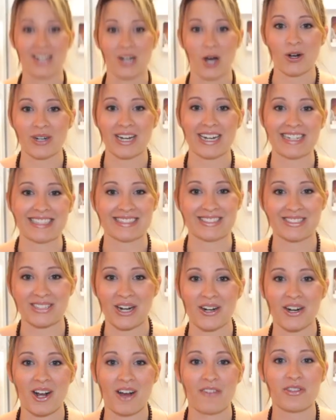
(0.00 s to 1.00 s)
Okay, to
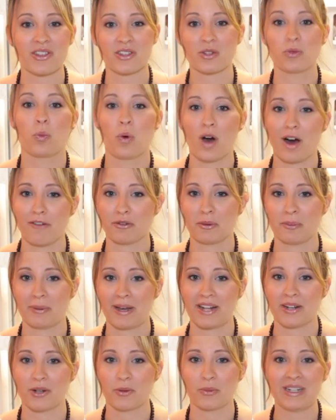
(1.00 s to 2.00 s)
start off this waffle
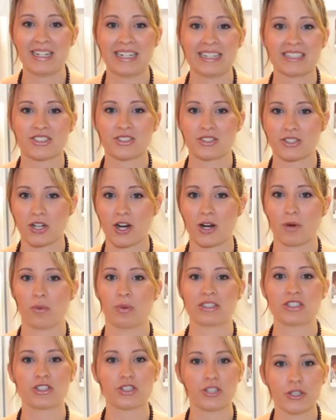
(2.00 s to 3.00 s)
batter, we need to
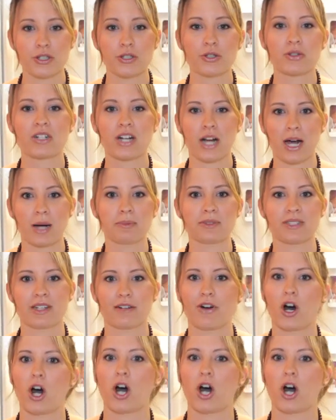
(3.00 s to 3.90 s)
start with two cups of